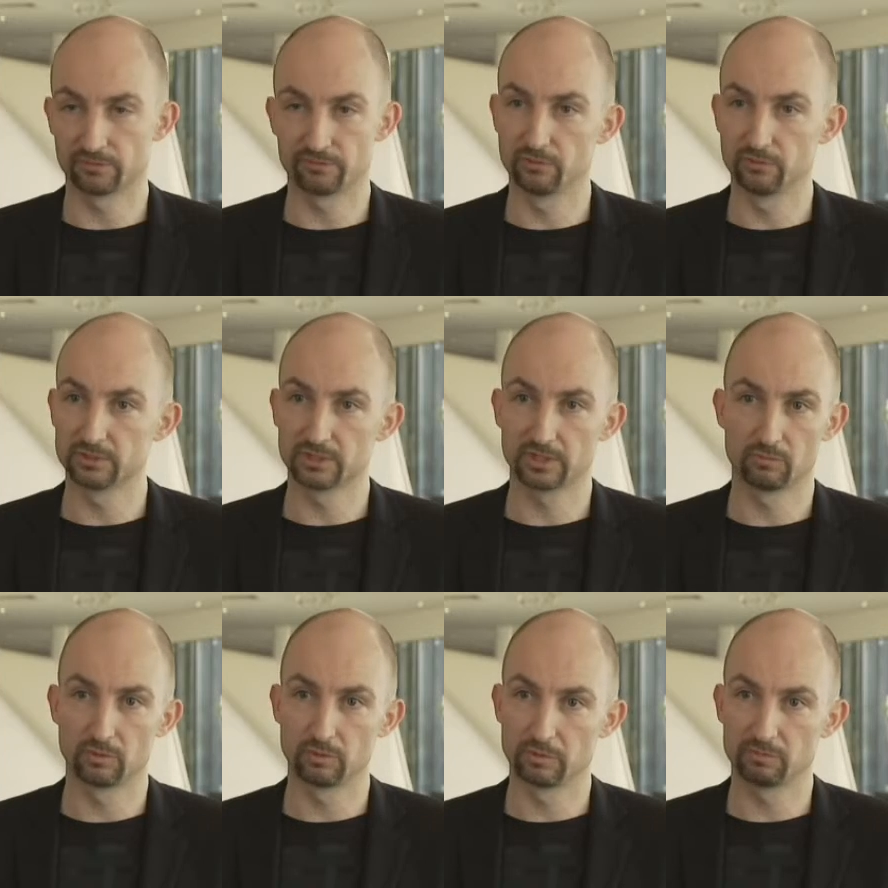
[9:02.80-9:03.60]
of foods that
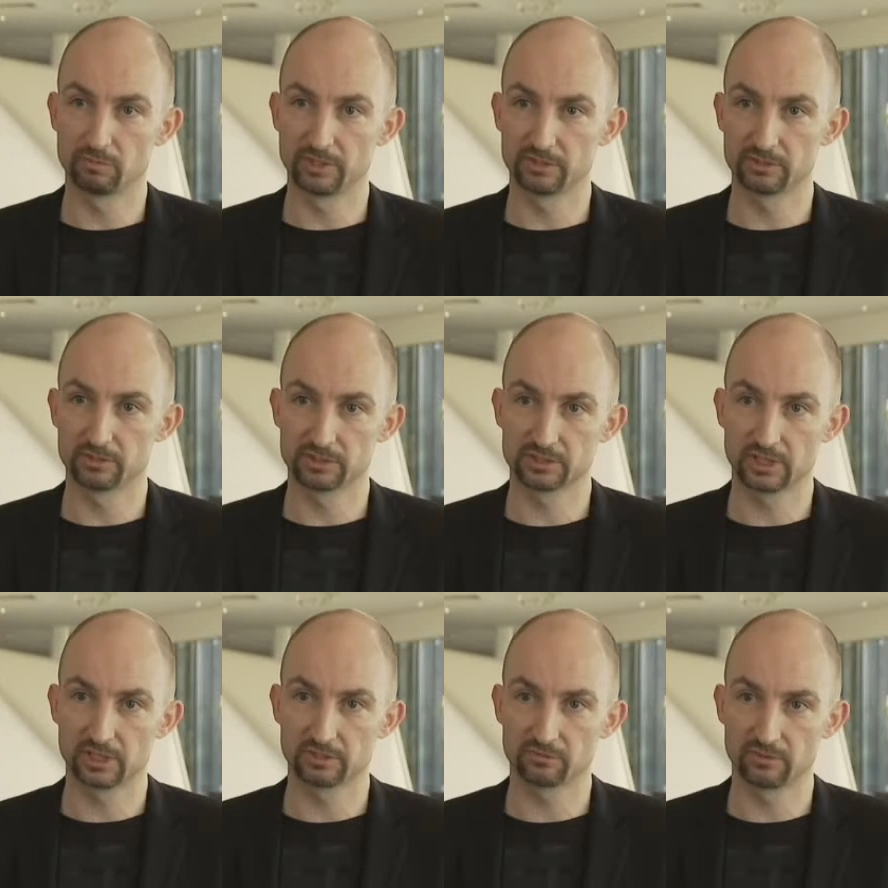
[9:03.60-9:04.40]
will be printed
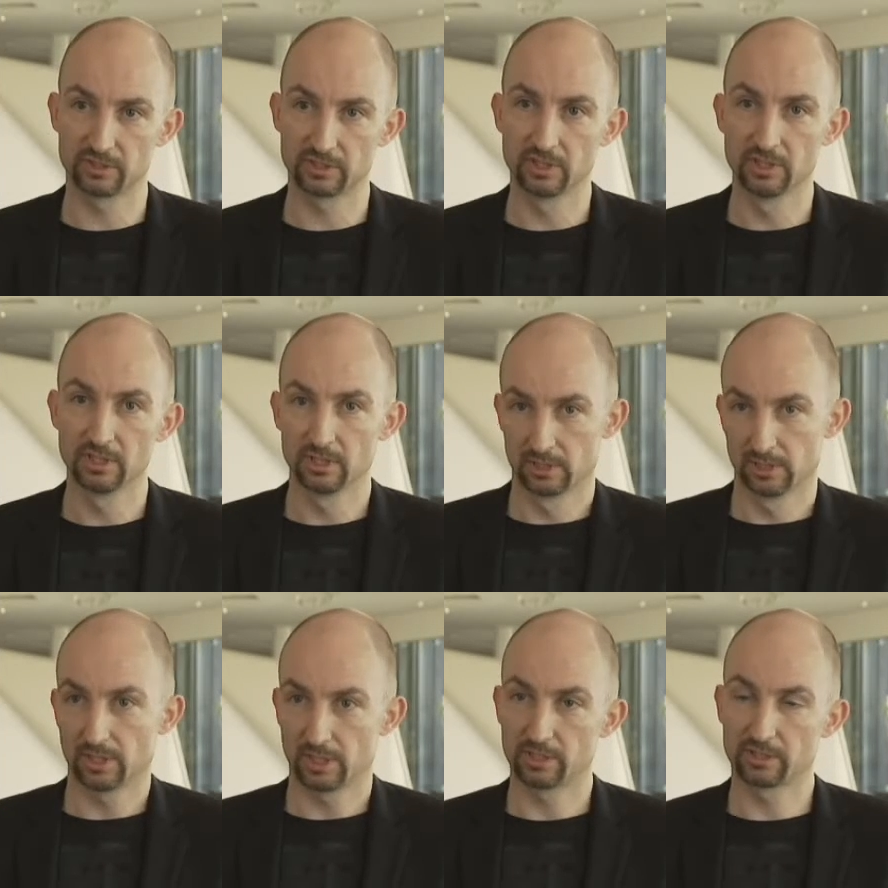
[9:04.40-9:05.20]
successfully.
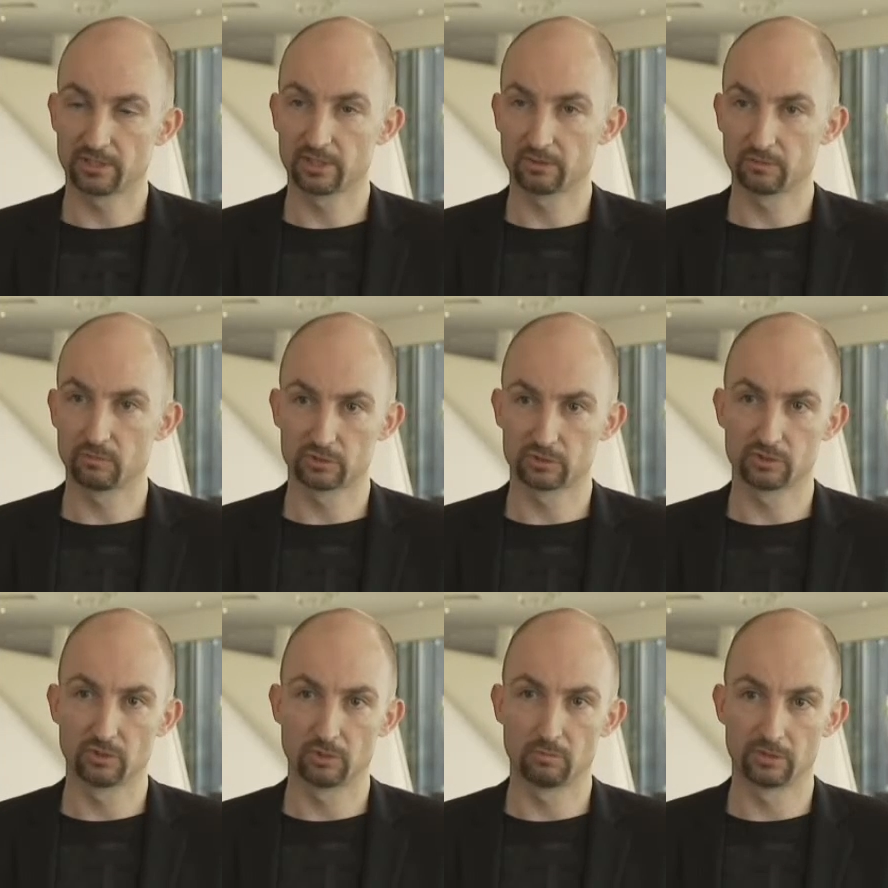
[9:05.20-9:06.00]
And I think it will
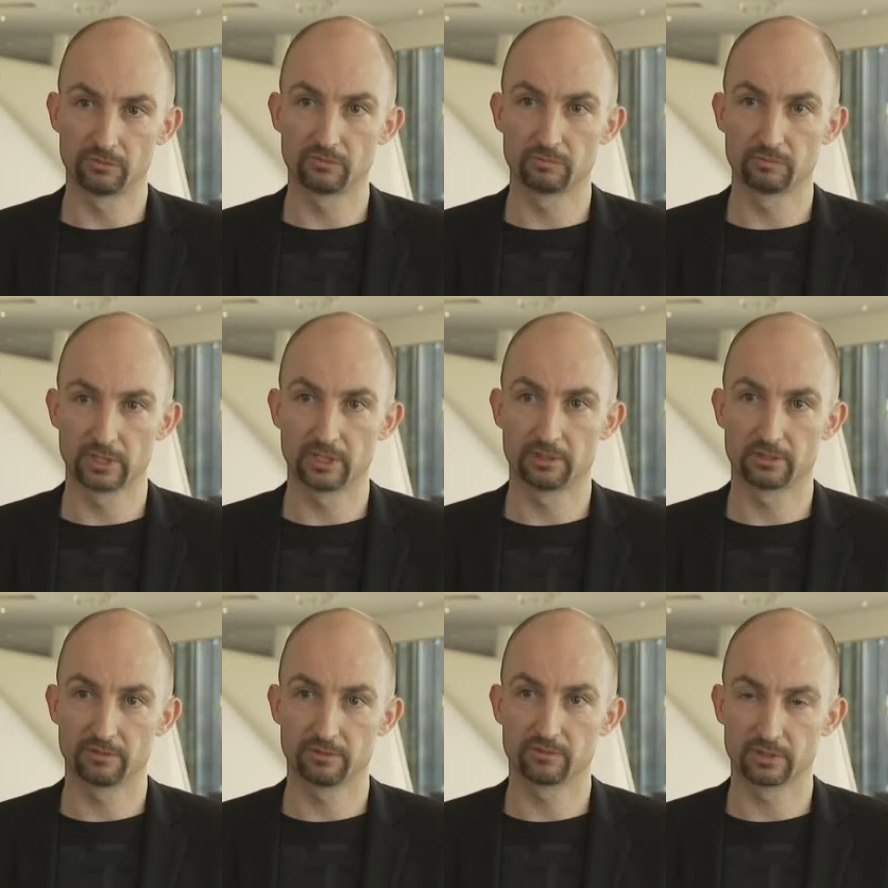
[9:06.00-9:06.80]
snowball from there,
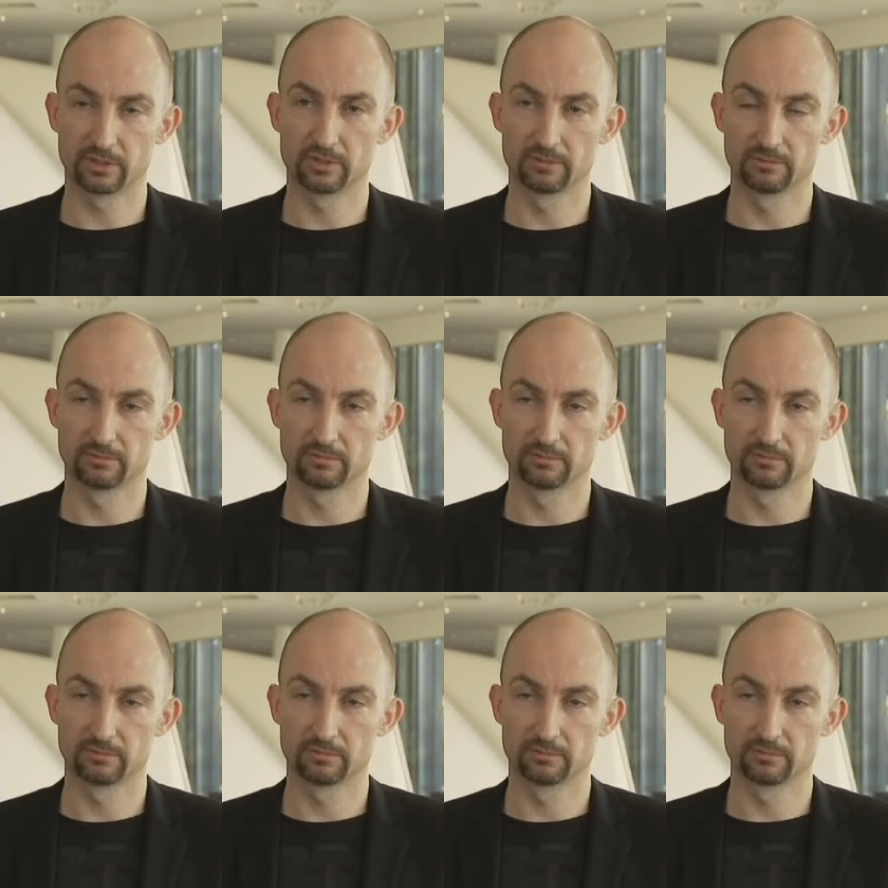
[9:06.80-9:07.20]
definitely.